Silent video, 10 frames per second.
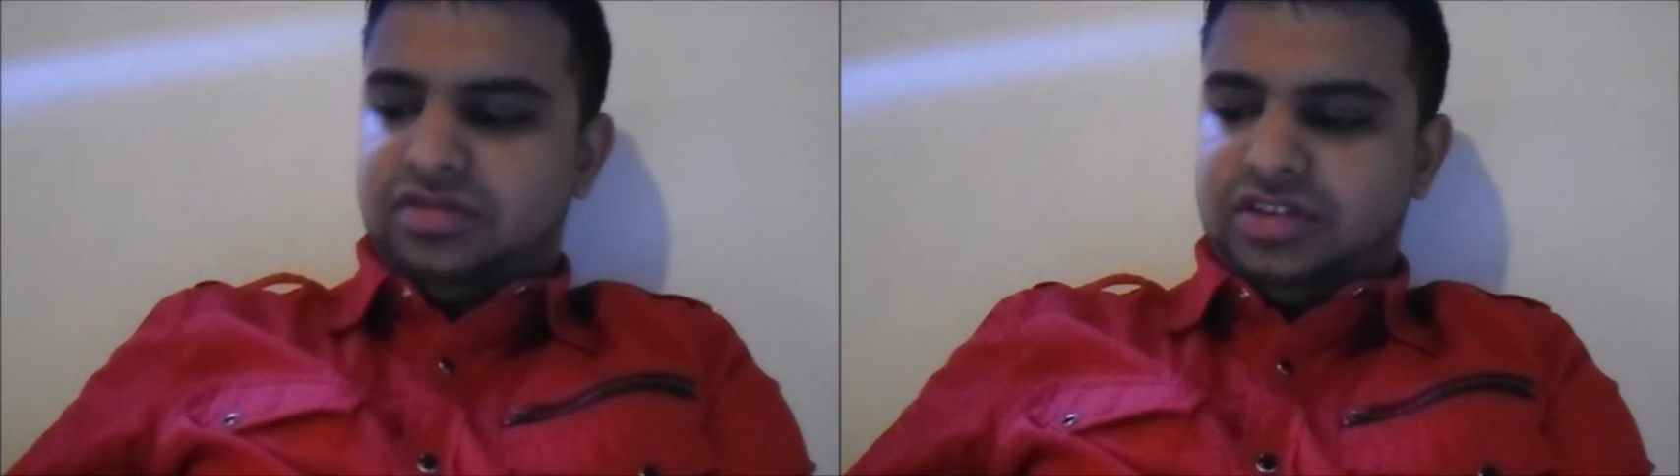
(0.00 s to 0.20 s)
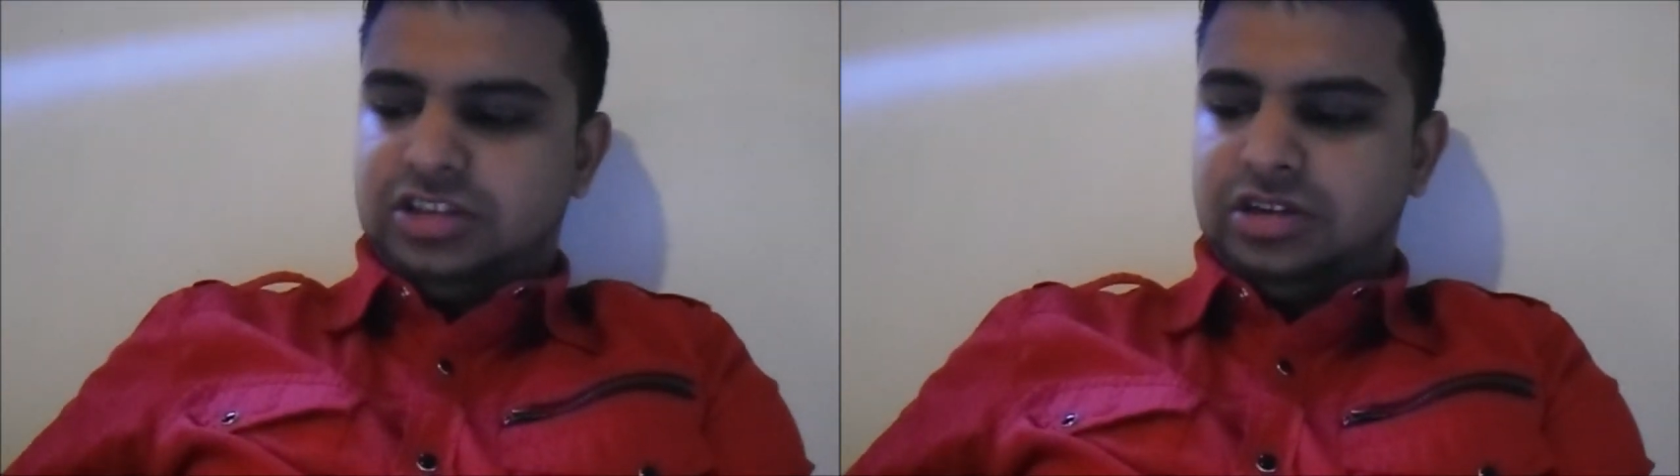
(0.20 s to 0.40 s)

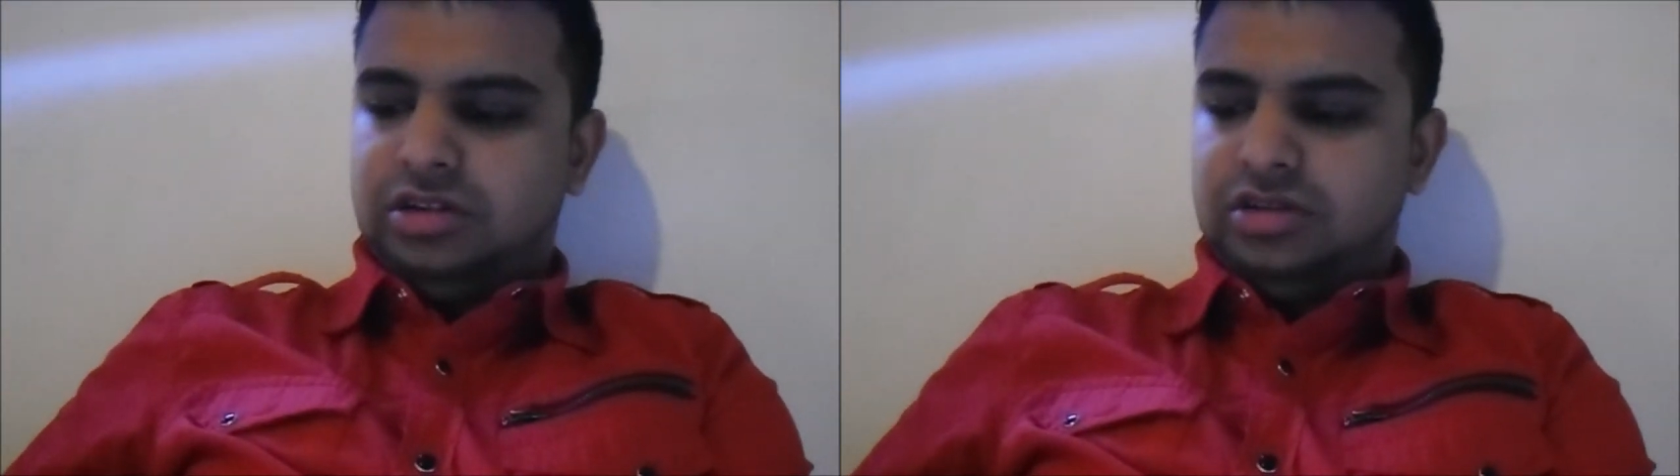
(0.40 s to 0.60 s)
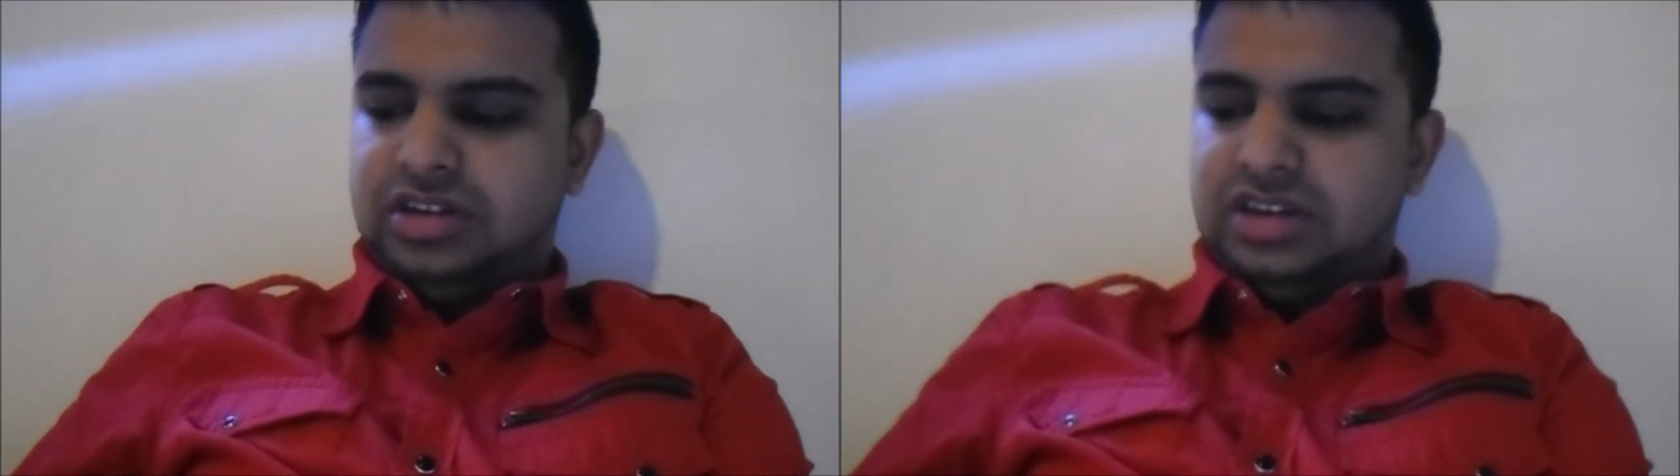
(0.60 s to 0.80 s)
for
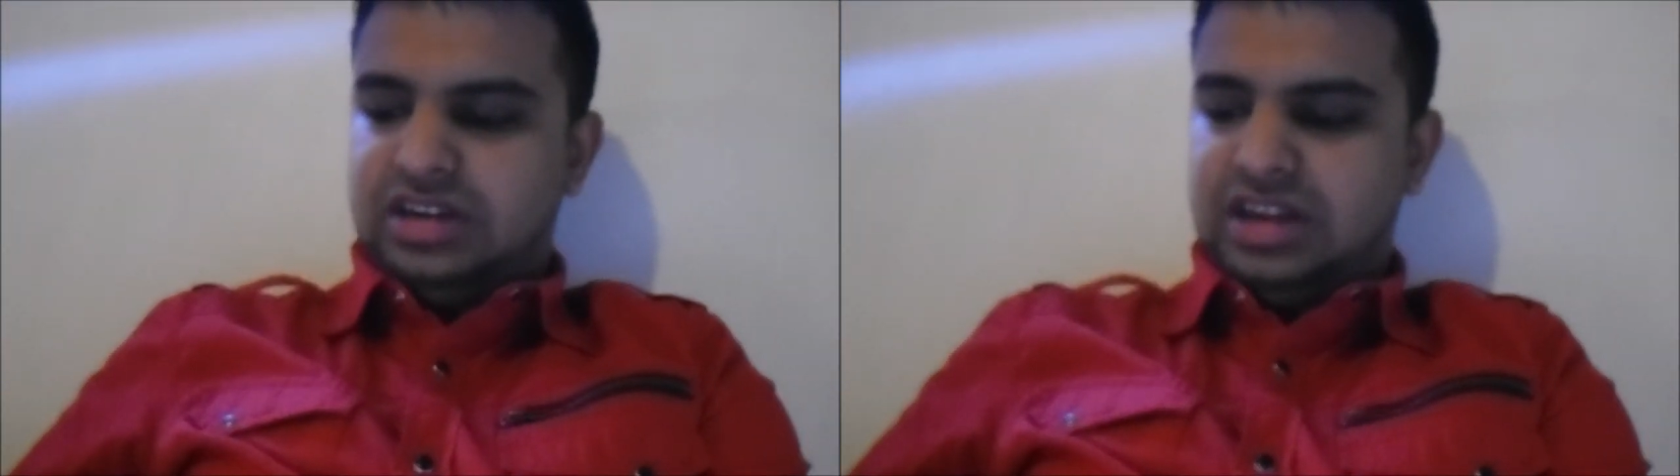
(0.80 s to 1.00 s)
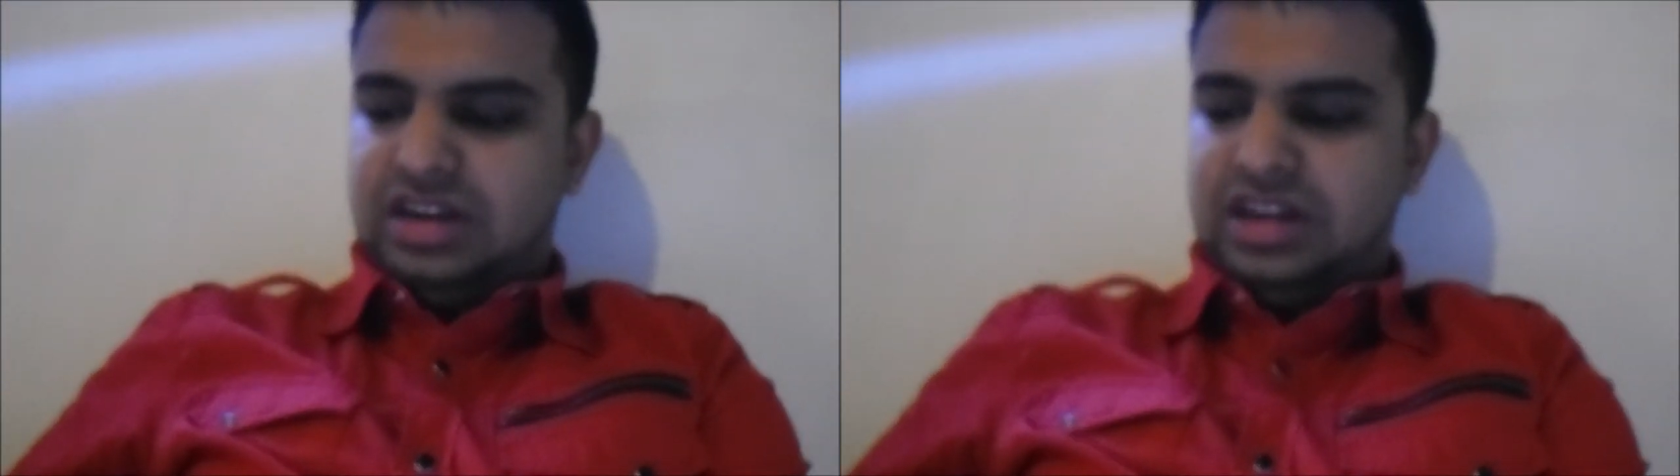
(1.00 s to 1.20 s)
children
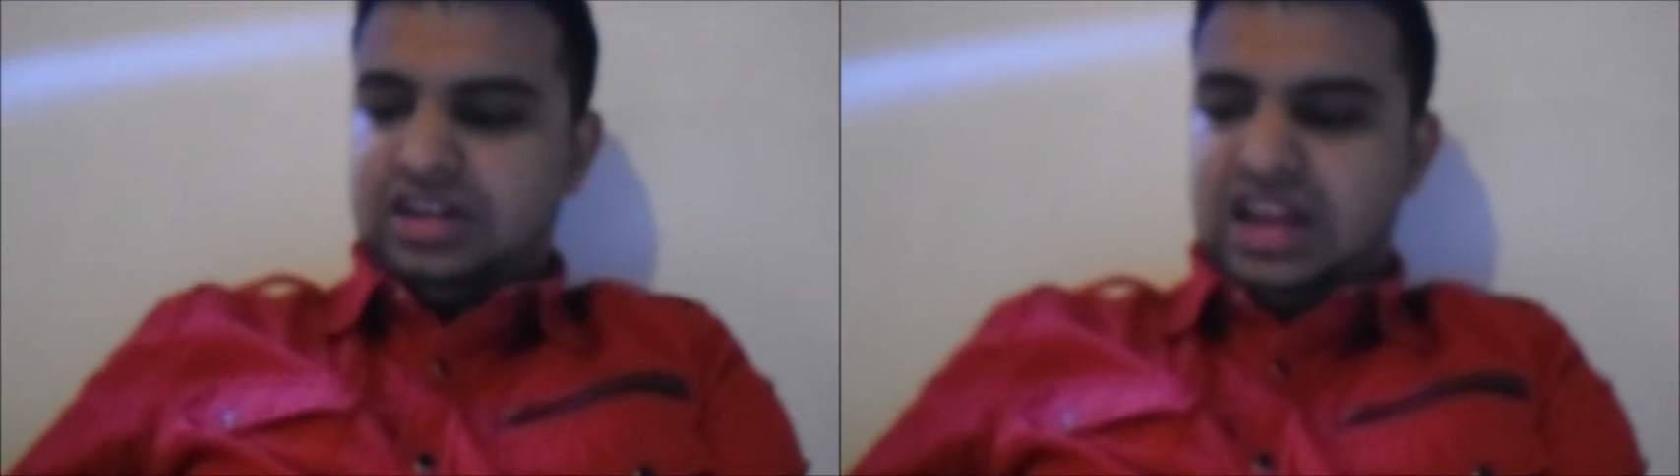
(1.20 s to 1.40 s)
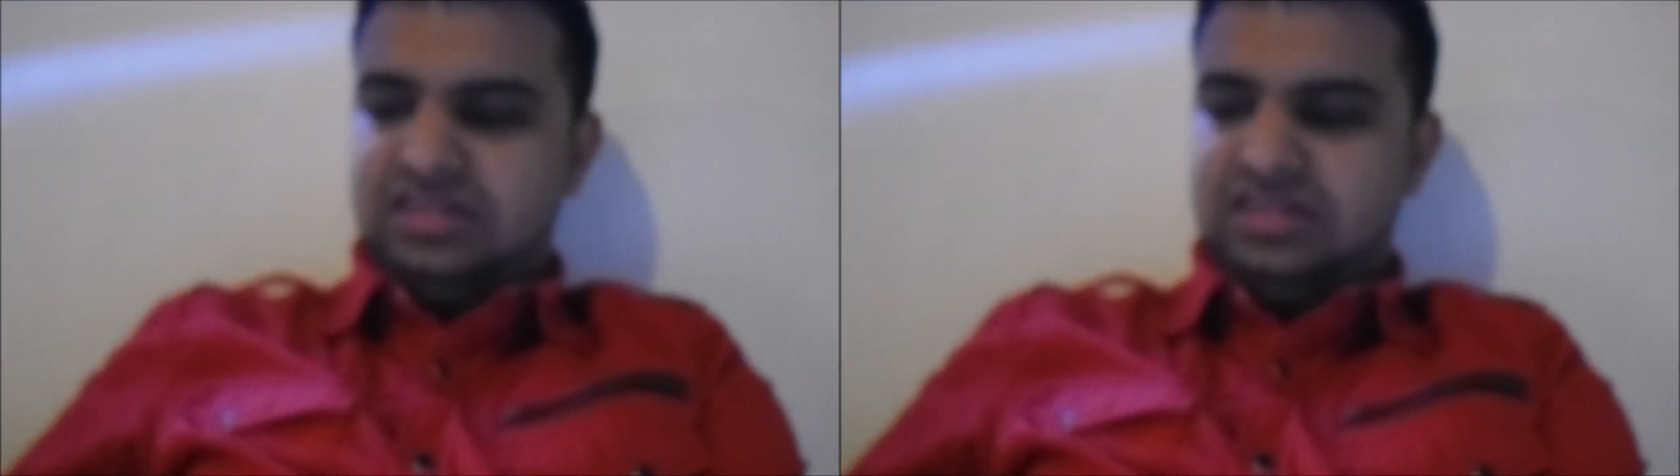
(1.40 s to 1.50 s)
and